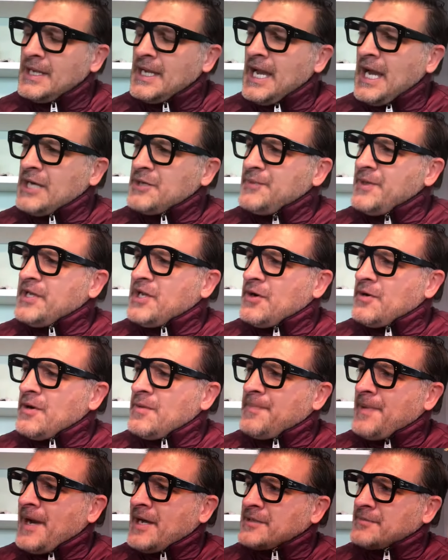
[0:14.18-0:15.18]
How do we go
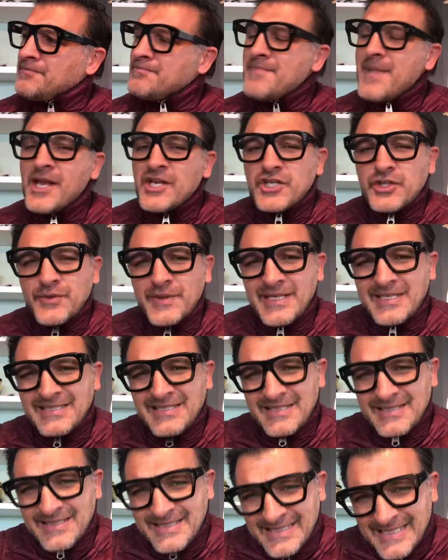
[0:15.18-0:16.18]
about measuring
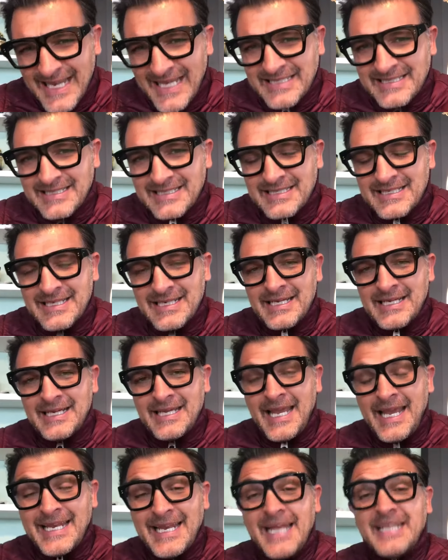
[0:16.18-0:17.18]
success
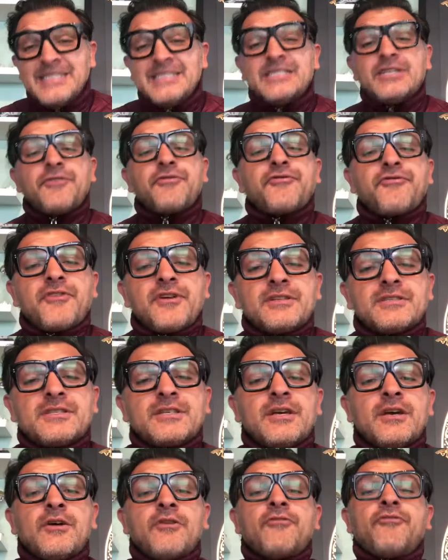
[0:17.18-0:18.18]
in a different
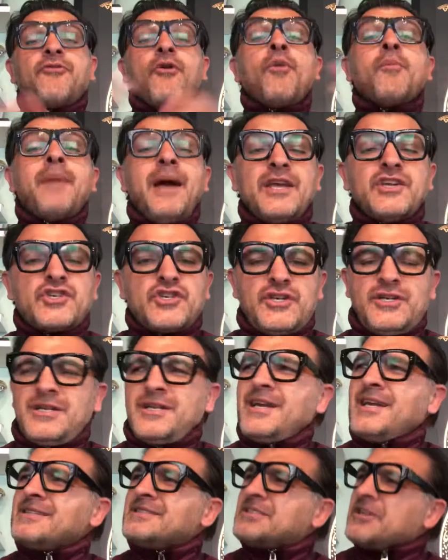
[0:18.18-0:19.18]
formation,
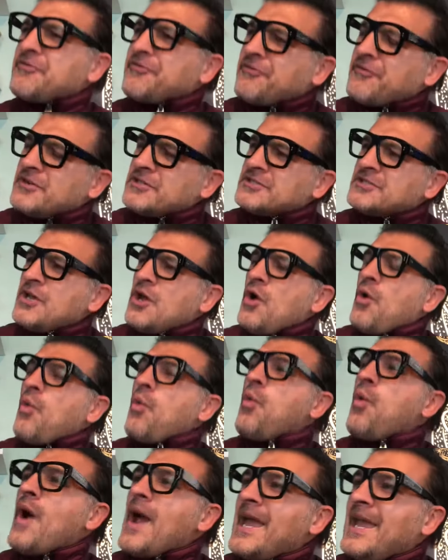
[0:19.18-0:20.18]
in a different
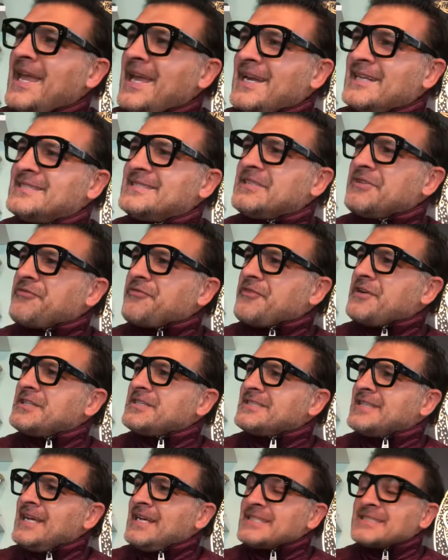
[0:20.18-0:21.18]
way, a
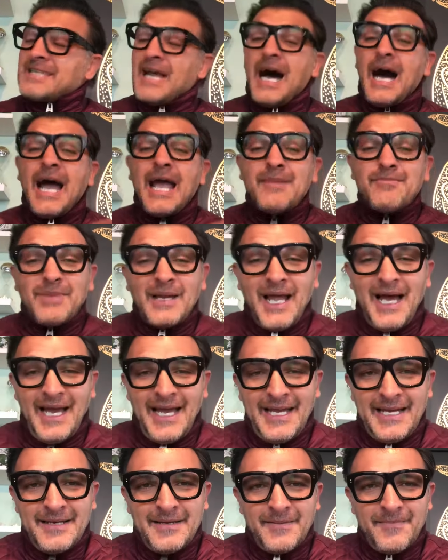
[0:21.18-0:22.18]
different
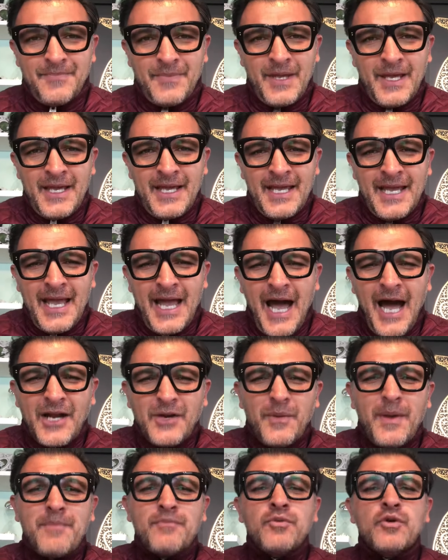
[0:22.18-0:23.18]
timeline? How
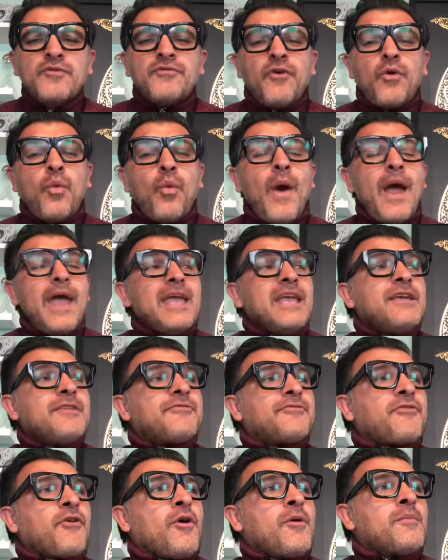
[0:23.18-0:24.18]
do we move away
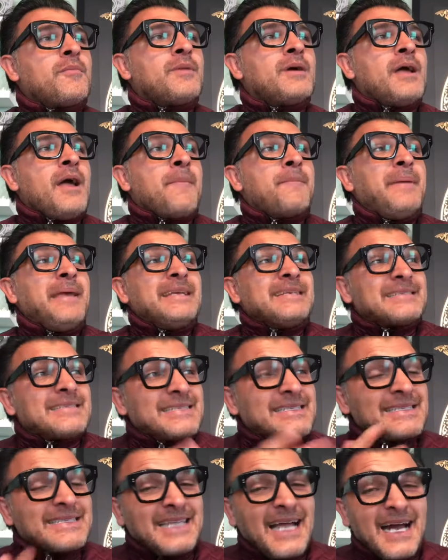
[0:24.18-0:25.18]
from being
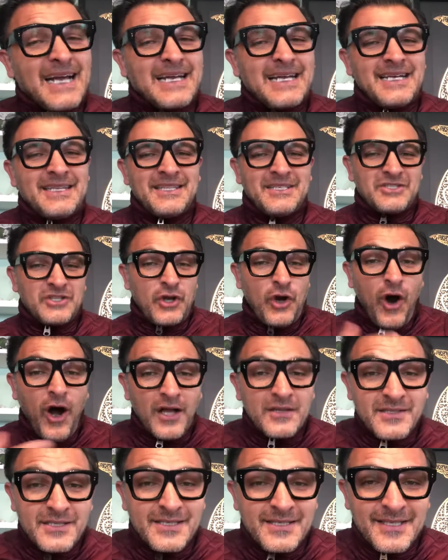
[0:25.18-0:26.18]
stuck in this
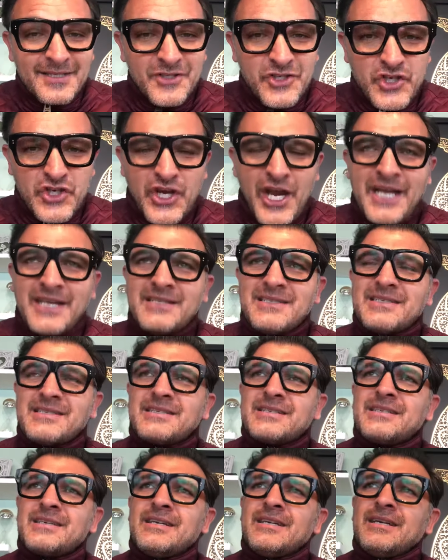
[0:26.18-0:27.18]
constant
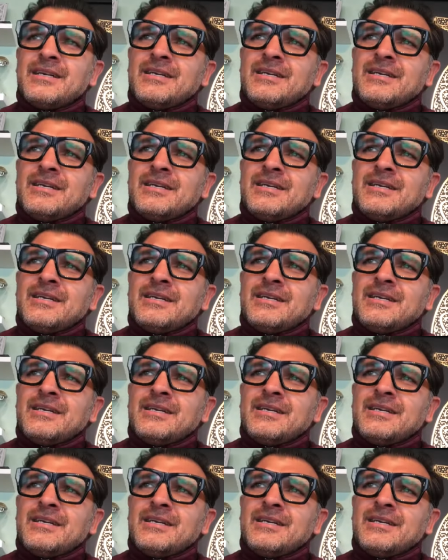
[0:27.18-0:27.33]
chase